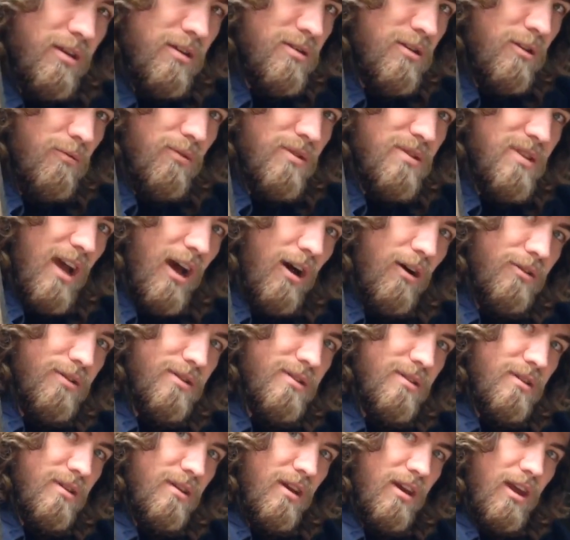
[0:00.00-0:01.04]
into someone's
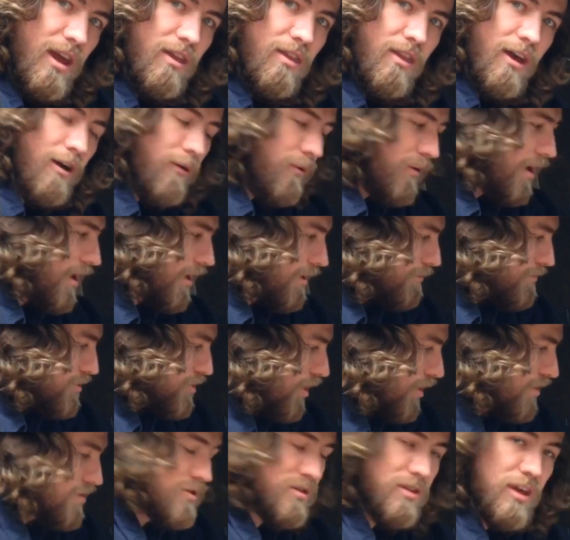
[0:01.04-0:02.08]
house, and that way I can
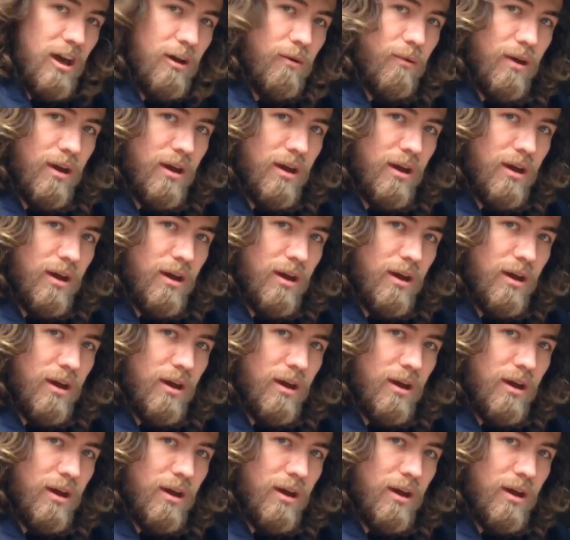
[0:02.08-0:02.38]
charge it that